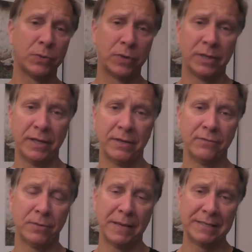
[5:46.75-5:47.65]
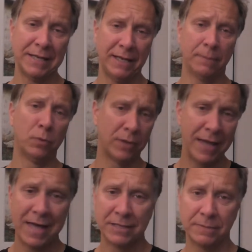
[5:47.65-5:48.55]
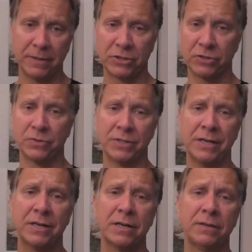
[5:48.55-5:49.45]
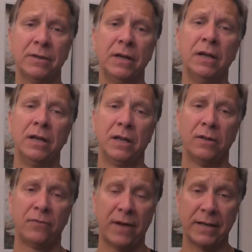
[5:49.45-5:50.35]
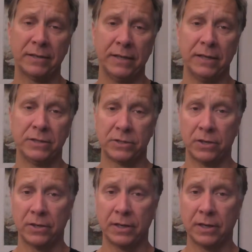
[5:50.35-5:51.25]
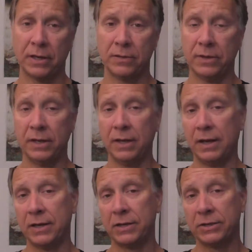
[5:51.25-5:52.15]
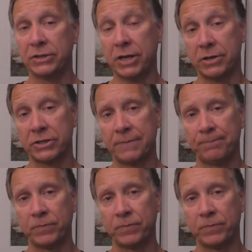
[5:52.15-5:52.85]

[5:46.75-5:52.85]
and then fill my tank up with gas to make sure it was there, and finally installing the shutters.